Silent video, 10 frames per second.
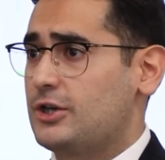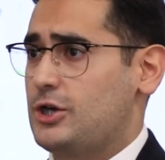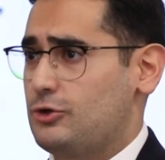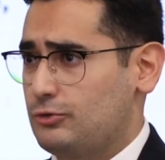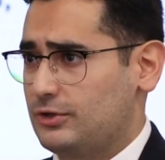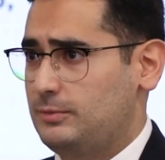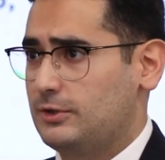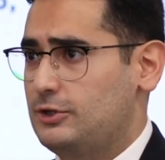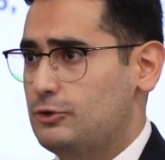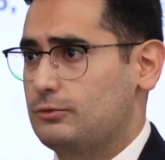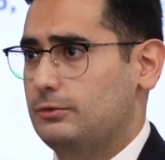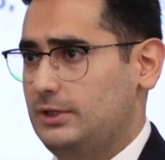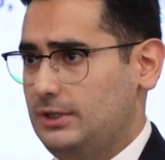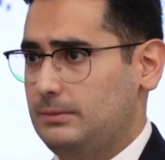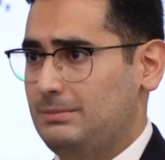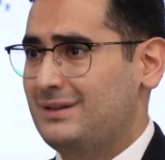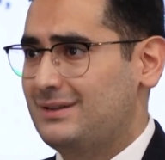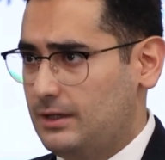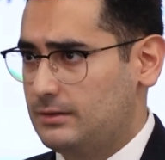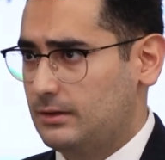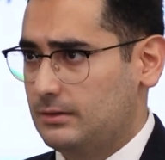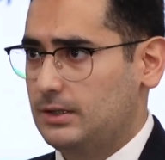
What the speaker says: and having the widest expertise